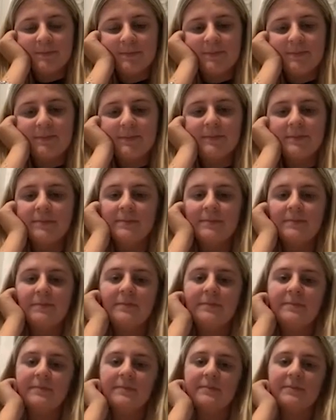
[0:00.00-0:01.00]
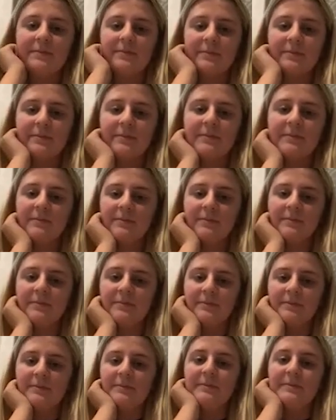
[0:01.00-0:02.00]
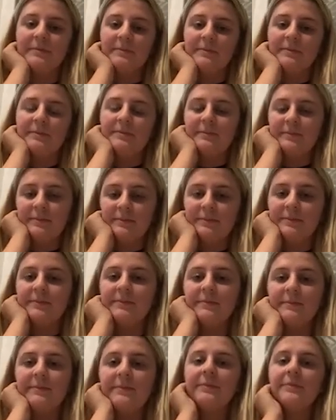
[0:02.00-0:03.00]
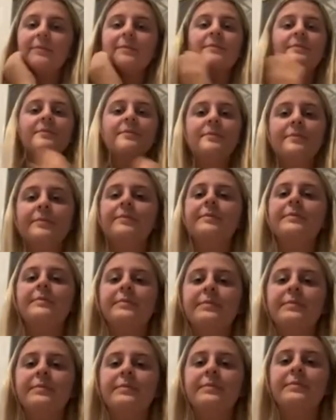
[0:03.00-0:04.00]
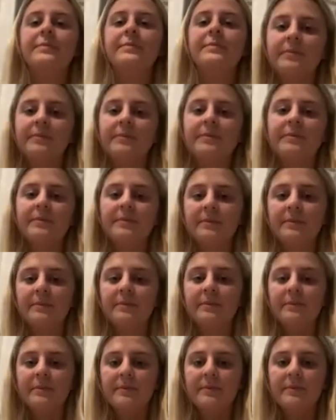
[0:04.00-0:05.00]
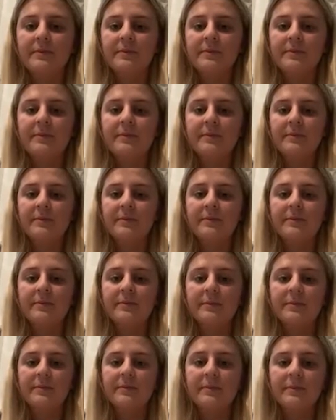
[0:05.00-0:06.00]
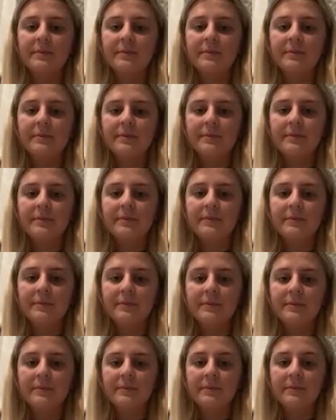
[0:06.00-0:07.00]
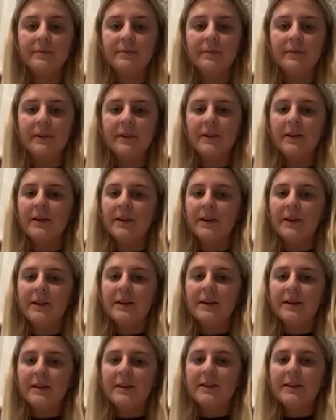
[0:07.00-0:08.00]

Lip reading: [no speech]